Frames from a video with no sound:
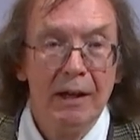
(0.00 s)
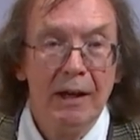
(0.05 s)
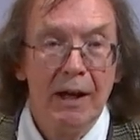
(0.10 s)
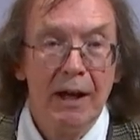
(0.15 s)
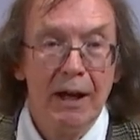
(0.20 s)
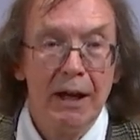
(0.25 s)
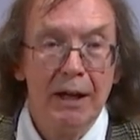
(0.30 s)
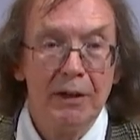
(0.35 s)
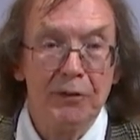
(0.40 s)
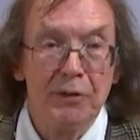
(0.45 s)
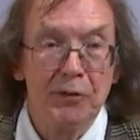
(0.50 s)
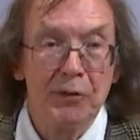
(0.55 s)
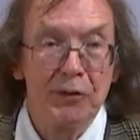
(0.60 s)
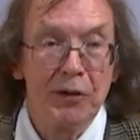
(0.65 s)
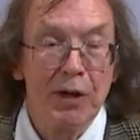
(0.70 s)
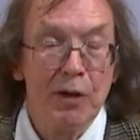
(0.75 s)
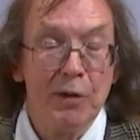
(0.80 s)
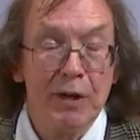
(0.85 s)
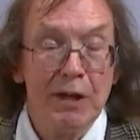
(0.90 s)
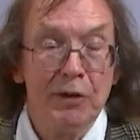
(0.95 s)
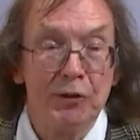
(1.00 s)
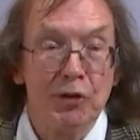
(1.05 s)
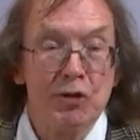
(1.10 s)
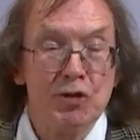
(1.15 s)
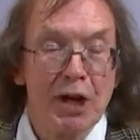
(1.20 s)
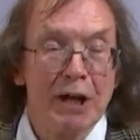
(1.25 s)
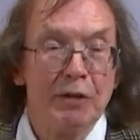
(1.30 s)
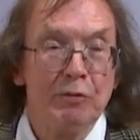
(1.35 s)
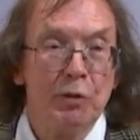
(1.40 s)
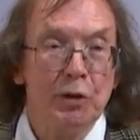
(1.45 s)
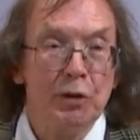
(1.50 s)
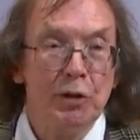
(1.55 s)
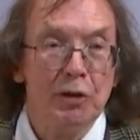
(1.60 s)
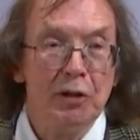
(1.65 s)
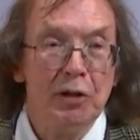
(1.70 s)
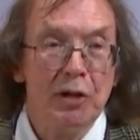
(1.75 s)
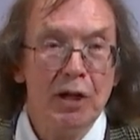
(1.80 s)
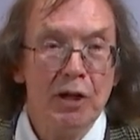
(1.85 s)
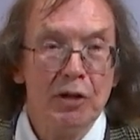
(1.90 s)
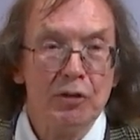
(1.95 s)
And so he's a
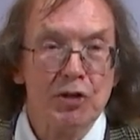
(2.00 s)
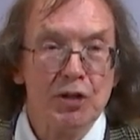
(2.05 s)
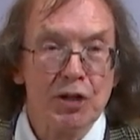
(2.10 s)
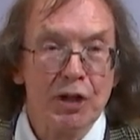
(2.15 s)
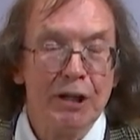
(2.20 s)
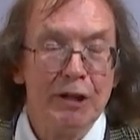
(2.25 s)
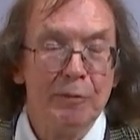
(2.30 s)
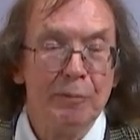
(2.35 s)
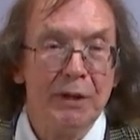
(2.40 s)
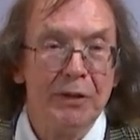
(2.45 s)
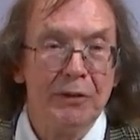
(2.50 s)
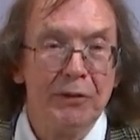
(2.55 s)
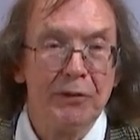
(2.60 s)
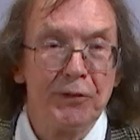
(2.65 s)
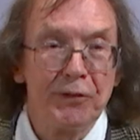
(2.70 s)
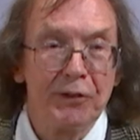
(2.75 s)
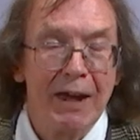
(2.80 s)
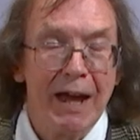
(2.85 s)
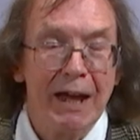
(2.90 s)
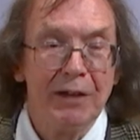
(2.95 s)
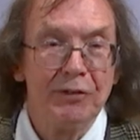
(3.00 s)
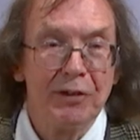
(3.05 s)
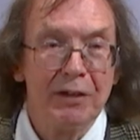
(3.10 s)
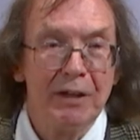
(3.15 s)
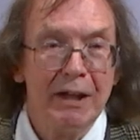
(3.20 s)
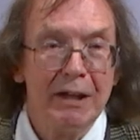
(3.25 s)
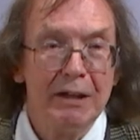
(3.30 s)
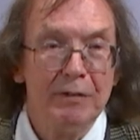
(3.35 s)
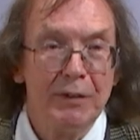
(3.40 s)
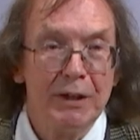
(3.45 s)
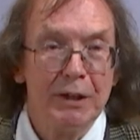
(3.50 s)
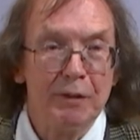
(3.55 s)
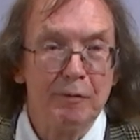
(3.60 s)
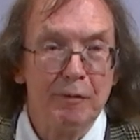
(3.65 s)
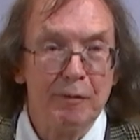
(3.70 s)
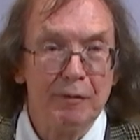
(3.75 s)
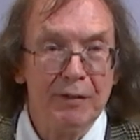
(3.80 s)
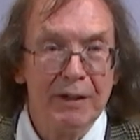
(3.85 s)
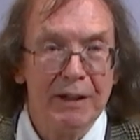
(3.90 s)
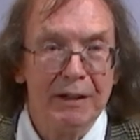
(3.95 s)
general German
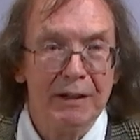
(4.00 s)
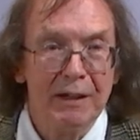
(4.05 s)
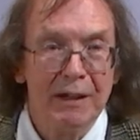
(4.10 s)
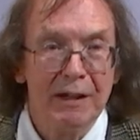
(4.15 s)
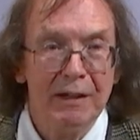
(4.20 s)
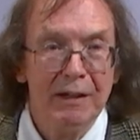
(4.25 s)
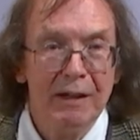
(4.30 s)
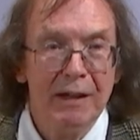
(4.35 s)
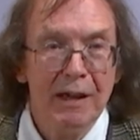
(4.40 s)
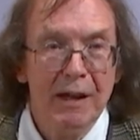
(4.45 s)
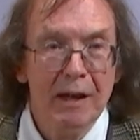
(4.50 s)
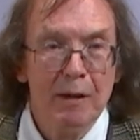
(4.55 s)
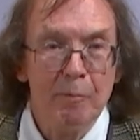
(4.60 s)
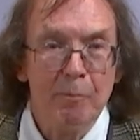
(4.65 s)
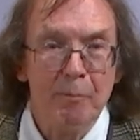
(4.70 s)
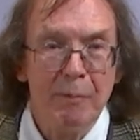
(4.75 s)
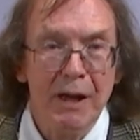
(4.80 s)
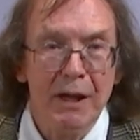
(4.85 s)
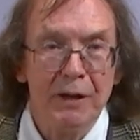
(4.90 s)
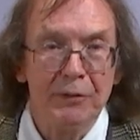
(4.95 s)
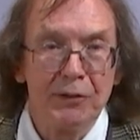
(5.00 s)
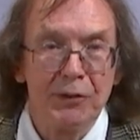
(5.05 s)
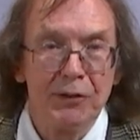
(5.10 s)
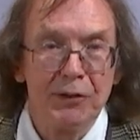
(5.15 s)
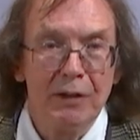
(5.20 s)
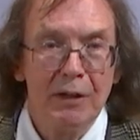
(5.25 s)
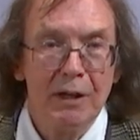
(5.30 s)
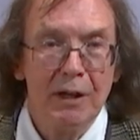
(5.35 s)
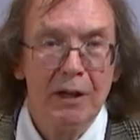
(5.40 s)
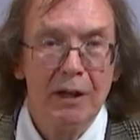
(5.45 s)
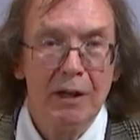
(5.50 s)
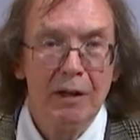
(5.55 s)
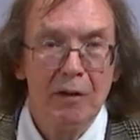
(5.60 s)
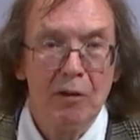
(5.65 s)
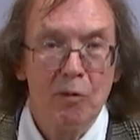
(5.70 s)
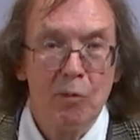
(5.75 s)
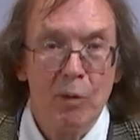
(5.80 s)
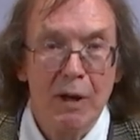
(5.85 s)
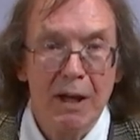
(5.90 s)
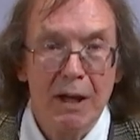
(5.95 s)
Scandinavian figure, but
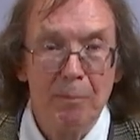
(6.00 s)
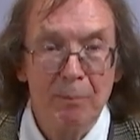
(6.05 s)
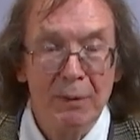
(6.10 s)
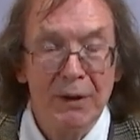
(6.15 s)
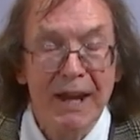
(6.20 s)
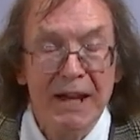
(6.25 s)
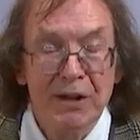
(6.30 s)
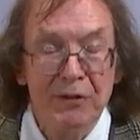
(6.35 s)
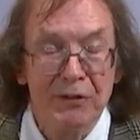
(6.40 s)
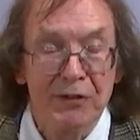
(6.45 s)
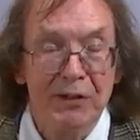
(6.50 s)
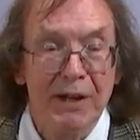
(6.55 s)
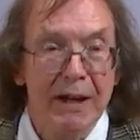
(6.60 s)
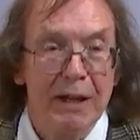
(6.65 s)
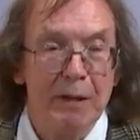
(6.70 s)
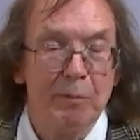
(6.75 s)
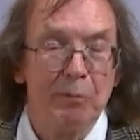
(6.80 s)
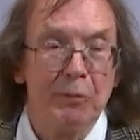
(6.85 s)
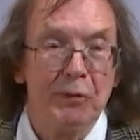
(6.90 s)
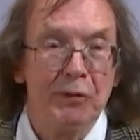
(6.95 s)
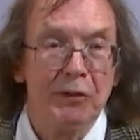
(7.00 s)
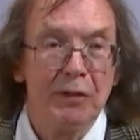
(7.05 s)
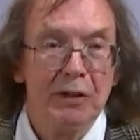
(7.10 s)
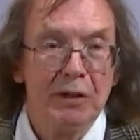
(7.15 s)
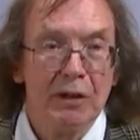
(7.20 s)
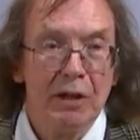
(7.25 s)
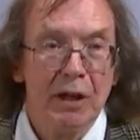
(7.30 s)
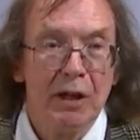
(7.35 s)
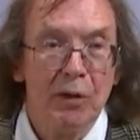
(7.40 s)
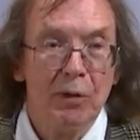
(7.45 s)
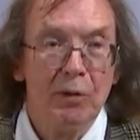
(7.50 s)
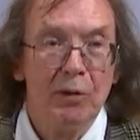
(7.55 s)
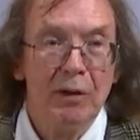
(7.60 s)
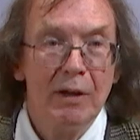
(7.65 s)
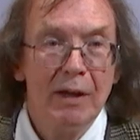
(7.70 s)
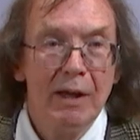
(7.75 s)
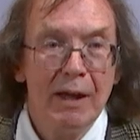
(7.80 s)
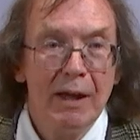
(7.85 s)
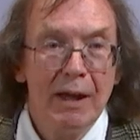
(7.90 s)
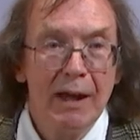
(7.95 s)
uh, where place names go
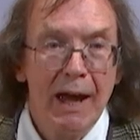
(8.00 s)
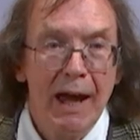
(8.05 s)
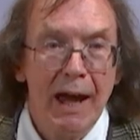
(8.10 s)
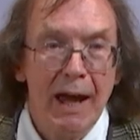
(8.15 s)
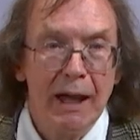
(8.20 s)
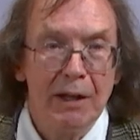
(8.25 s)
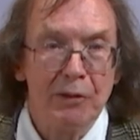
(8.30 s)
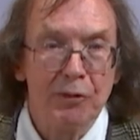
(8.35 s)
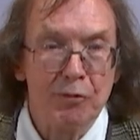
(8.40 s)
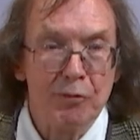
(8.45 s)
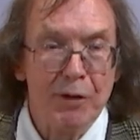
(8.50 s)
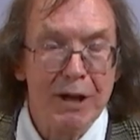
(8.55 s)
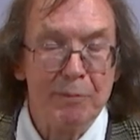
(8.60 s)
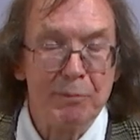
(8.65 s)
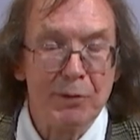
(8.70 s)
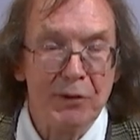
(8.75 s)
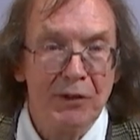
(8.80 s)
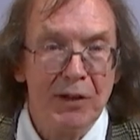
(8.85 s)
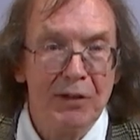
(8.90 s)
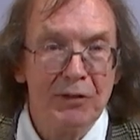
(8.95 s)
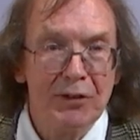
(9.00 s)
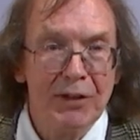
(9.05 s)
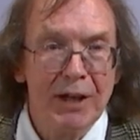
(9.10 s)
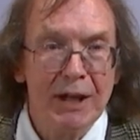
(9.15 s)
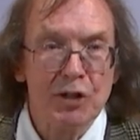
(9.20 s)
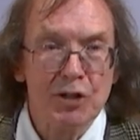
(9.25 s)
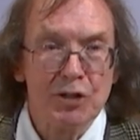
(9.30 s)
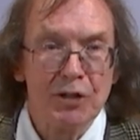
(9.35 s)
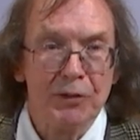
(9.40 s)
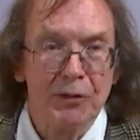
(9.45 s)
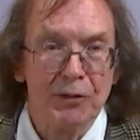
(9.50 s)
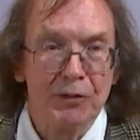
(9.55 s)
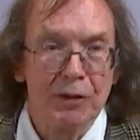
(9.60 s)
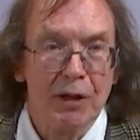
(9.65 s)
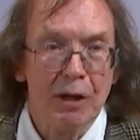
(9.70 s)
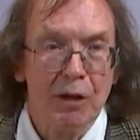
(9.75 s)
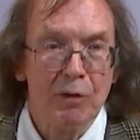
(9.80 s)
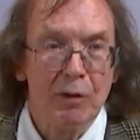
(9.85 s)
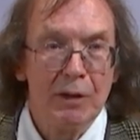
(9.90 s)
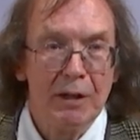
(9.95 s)
and representations
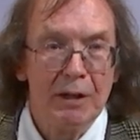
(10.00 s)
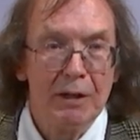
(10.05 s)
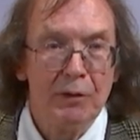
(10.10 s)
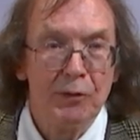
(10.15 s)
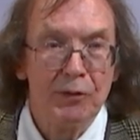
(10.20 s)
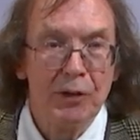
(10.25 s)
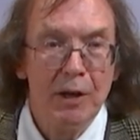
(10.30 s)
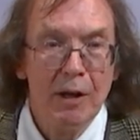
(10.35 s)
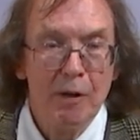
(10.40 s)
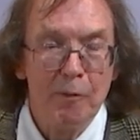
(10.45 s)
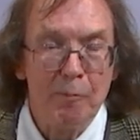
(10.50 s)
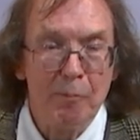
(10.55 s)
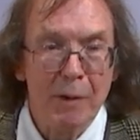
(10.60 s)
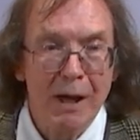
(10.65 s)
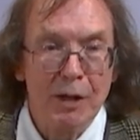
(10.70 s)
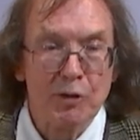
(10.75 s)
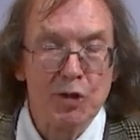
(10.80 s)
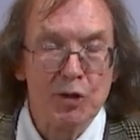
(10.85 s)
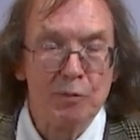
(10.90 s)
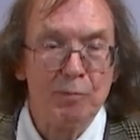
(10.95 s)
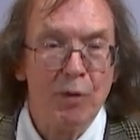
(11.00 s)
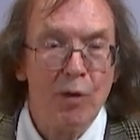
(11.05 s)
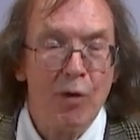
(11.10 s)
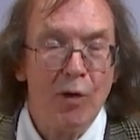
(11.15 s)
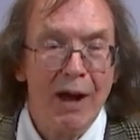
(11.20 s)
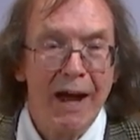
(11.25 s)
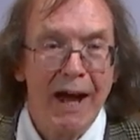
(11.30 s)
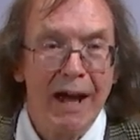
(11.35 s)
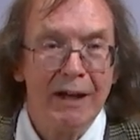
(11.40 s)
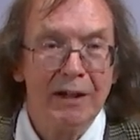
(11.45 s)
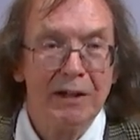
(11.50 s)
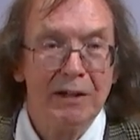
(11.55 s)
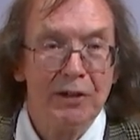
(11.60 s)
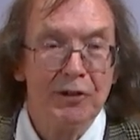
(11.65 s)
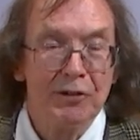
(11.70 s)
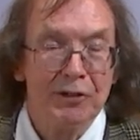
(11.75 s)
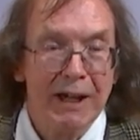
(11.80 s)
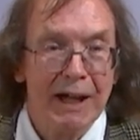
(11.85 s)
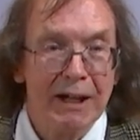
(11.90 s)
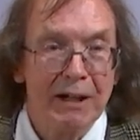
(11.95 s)
go, he's much more
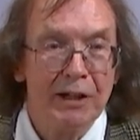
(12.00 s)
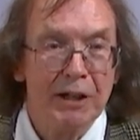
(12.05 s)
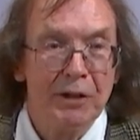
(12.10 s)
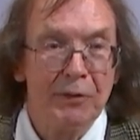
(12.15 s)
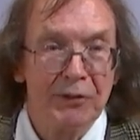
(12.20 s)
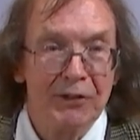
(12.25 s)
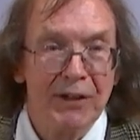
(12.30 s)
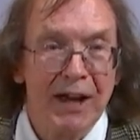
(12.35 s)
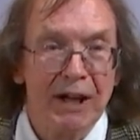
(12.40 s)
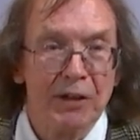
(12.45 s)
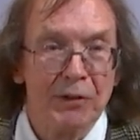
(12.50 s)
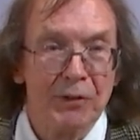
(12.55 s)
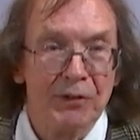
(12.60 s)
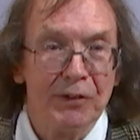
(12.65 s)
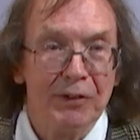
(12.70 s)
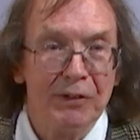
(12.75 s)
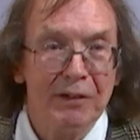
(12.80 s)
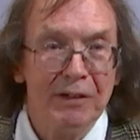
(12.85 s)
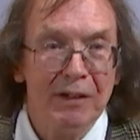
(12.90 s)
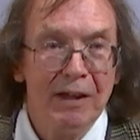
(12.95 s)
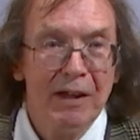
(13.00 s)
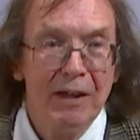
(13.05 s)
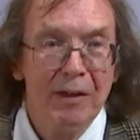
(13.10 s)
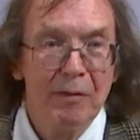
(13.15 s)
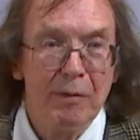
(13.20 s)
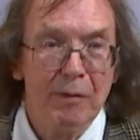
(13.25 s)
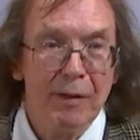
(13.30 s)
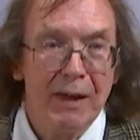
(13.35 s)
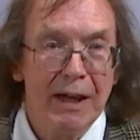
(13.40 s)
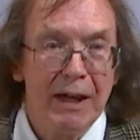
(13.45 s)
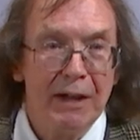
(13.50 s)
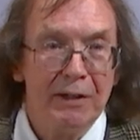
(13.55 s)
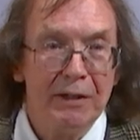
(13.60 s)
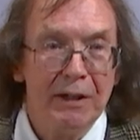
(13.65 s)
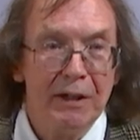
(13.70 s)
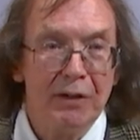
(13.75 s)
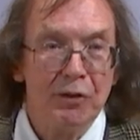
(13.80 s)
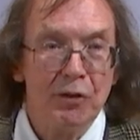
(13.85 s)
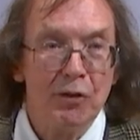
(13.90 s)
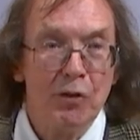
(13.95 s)
anchored in Anglo-Saxon than
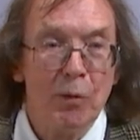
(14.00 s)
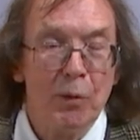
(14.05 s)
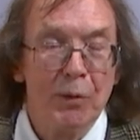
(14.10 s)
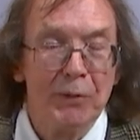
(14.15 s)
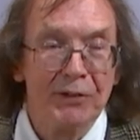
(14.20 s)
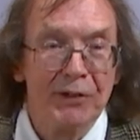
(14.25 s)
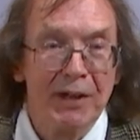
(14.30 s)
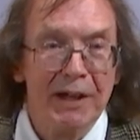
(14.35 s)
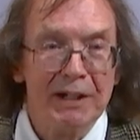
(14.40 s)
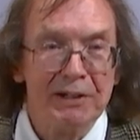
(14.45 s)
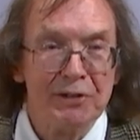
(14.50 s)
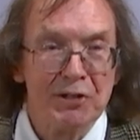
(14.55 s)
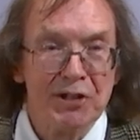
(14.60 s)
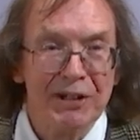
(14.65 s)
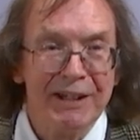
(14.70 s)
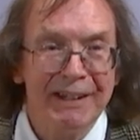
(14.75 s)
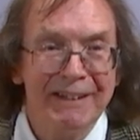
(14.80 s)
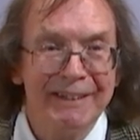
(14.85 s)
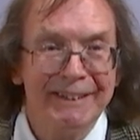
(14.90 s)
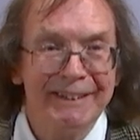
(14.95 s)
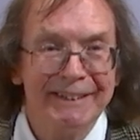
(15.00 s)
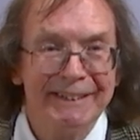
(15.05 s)
in Norse culture.